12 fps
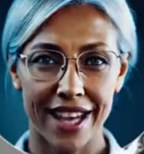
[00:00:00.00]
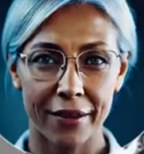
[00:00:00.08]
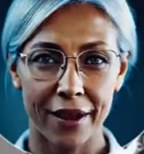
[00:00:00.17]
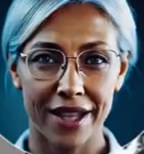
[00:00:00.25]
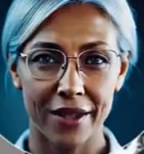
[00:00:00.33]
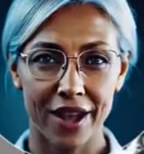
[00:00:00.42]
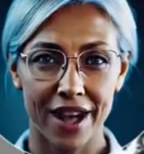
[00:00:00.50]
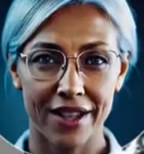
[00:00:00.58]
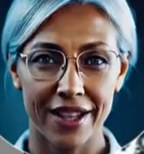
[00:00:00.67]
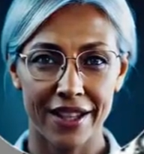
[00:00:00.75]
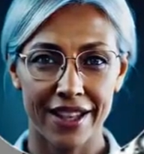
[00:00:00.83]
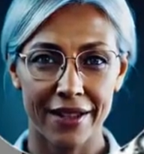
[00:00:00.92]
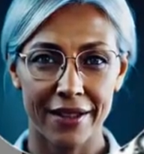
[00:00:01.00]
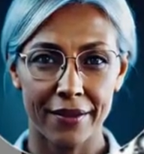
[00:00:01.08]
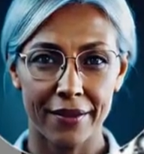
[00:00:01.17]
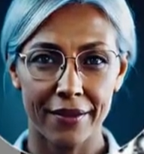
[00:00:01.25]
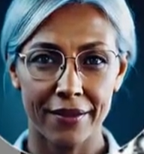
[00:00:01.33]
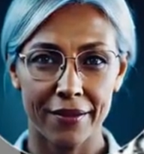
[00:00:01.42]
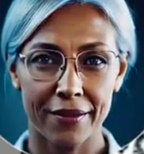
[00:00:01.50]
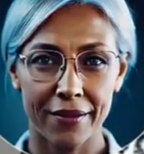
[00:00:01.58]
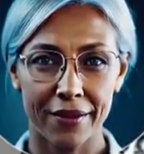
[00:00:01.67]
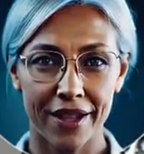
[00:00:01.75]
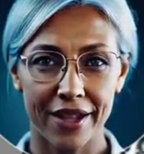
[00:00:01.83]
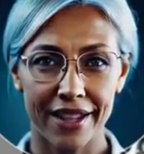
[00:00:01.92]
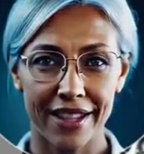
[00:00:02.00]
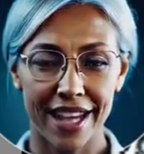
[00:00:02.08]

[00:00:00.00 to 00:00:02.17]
Database processing. The